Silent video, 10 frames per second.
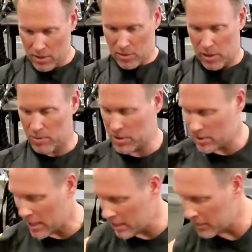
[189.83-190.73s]
So your elbows are
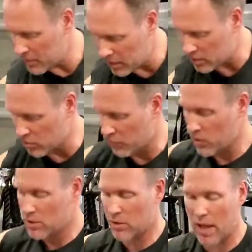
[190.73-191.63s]
in tight here. So
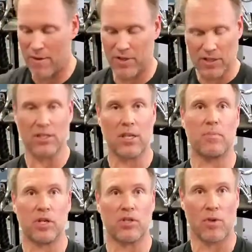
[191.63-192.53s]
first you have, this is going to
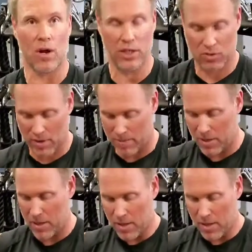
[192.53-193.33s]
be your strongest grip.